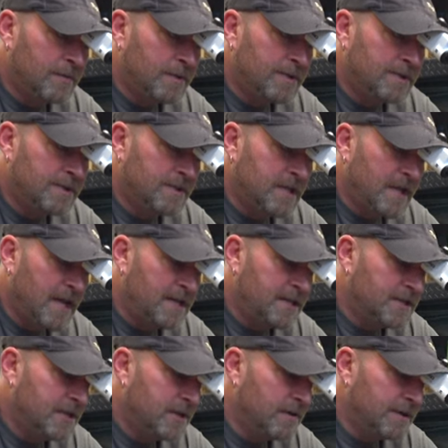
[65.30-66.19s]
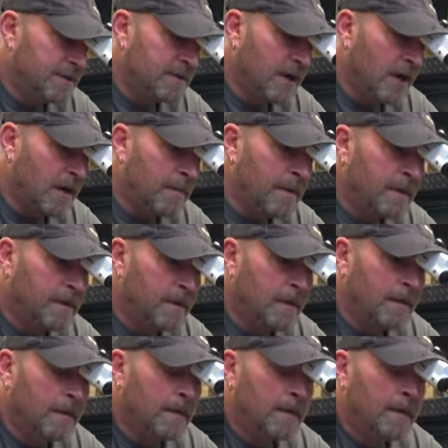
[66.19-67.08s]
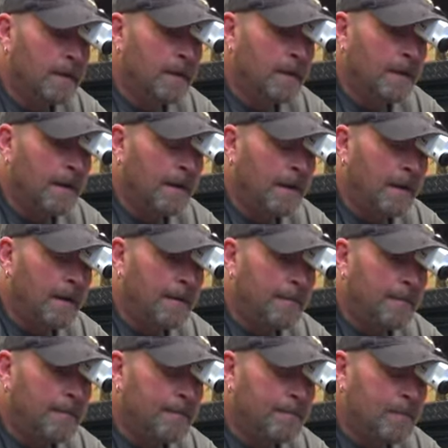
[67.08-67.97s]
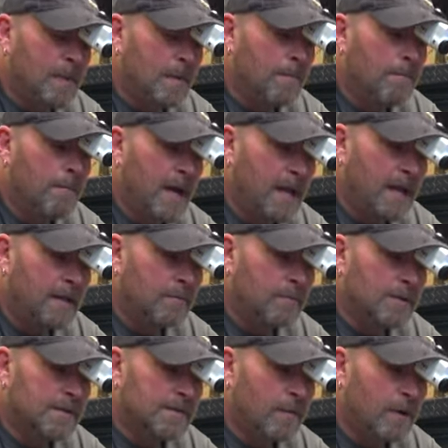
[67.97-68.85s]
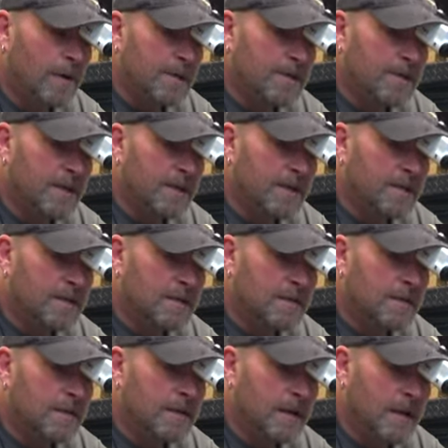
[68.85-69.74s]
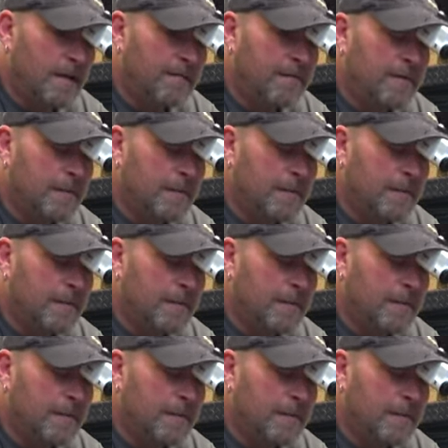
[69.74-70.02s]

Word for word: which is attached to his Garmin. Um, Melon was fortunate enough